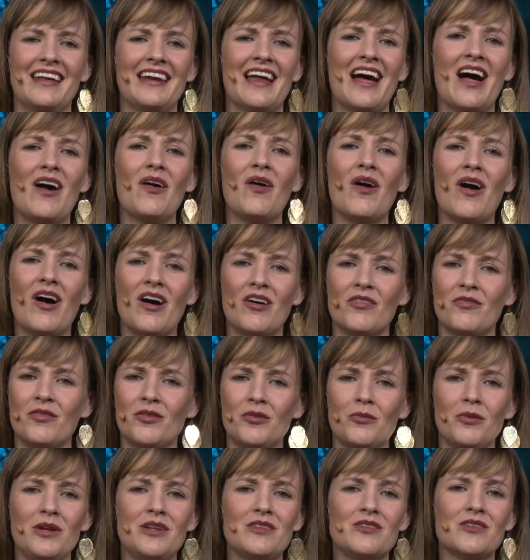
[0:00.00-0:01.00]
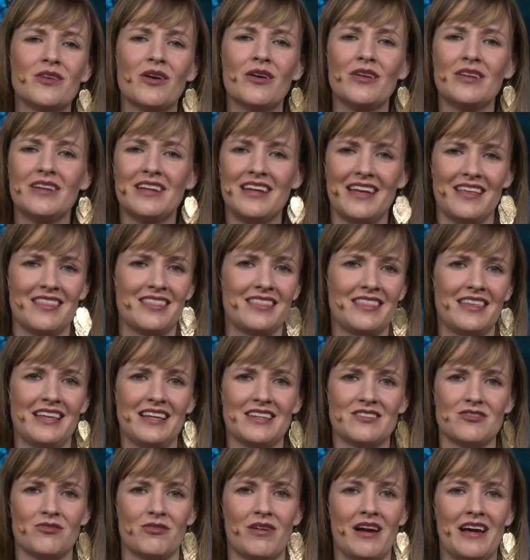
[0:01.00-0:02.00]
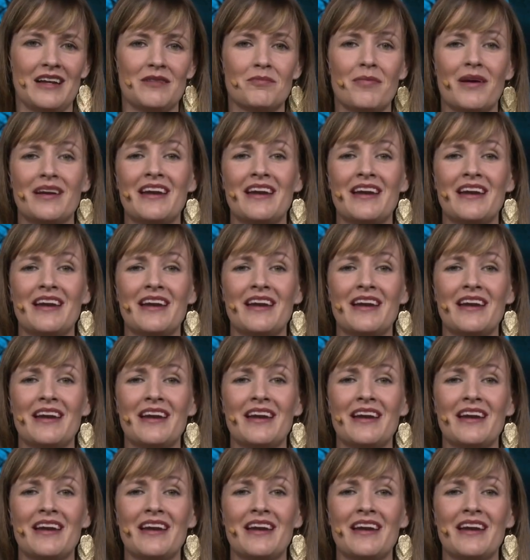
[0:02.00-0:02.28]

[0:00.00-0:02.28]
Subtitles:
and how often we don't get things right,